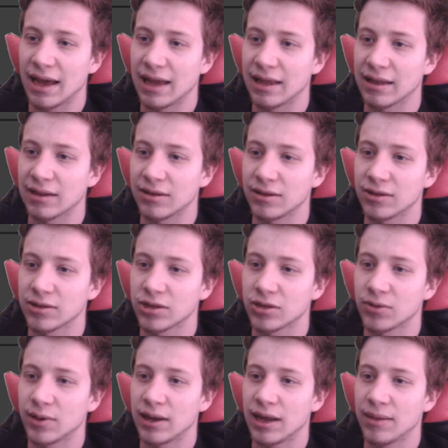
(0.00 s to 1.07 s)
and
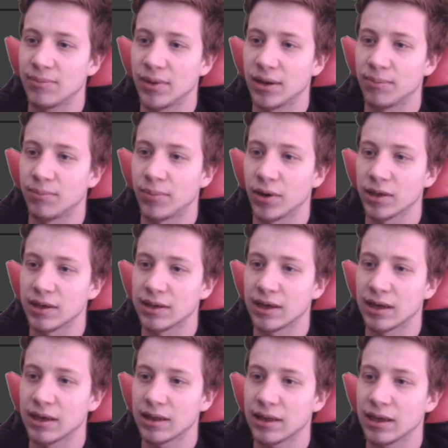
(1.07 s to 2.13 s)
also enable
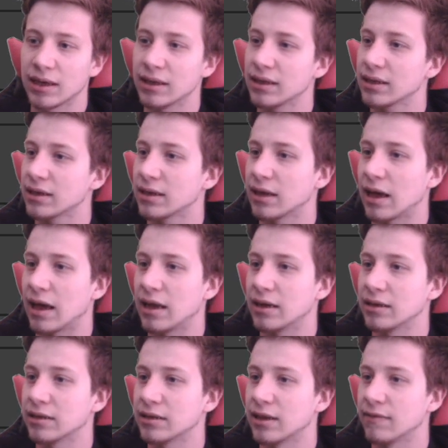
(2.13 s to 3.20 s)
polygon editing,
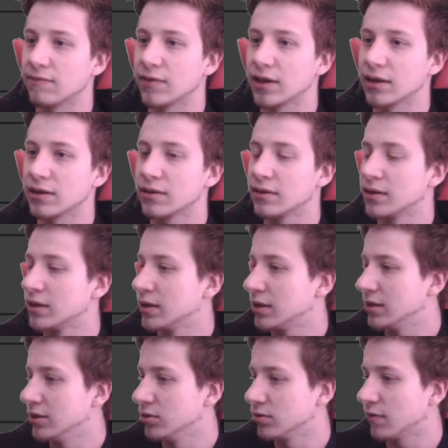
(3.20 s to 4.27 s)
and the same thing,
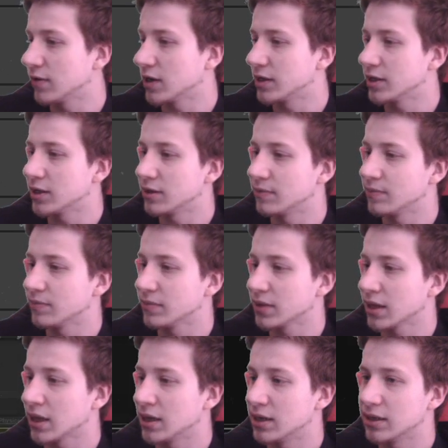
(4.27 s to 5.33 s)
use with caution.
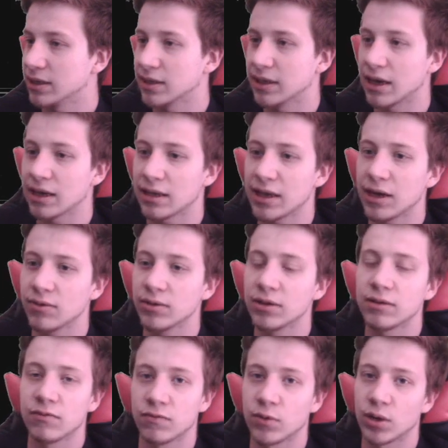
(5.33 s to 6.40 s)
To start now,
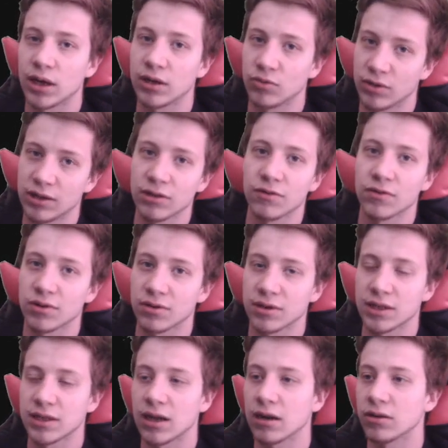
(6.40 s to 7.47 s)
for that you need of course
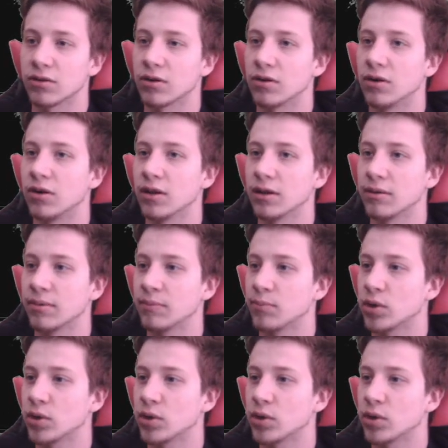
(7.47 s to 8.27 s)
to start your whole